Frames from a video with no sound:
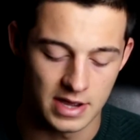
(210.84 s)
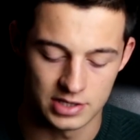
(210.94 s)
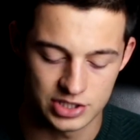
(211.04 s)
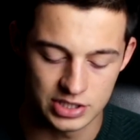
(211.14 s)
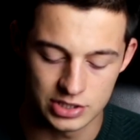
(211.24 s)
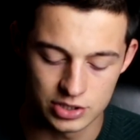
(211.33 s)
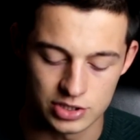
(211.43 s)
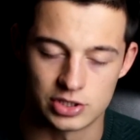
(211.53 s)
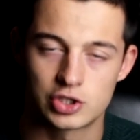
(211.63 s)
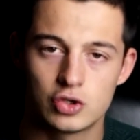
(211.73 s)
and she
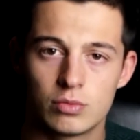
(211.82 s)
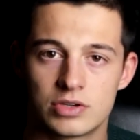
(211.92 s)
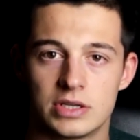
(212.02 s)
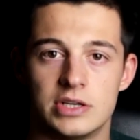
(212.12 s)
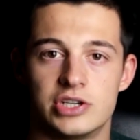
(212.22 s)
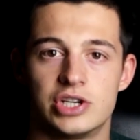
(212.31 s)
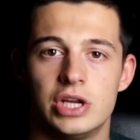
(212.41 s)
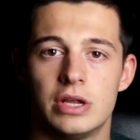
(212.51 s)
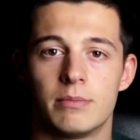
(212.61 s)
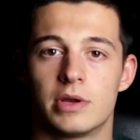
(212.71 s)
just assumes that he's
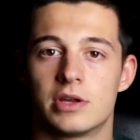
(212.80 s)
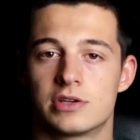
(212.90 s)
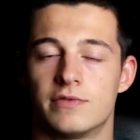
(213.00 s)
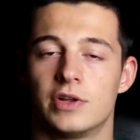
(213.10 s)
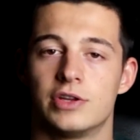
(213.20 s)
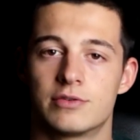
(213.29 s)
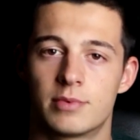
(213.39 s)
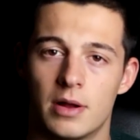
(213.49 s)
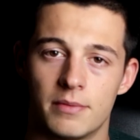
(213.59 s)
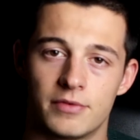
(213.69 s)
cheating because of all these
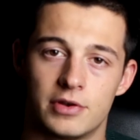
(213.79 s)
problems,